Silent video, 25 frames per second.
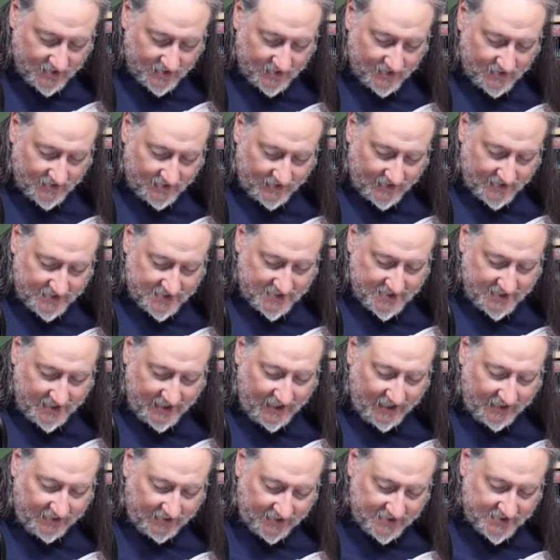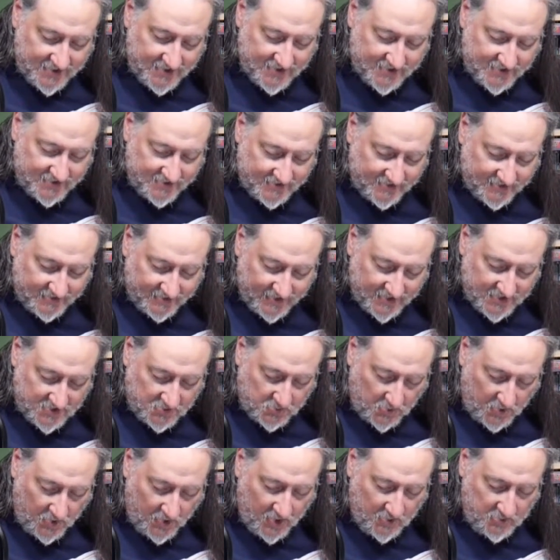Let's see. Let's
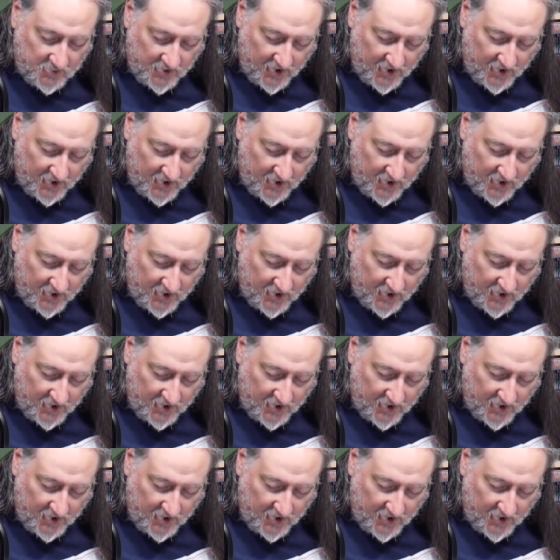roll up a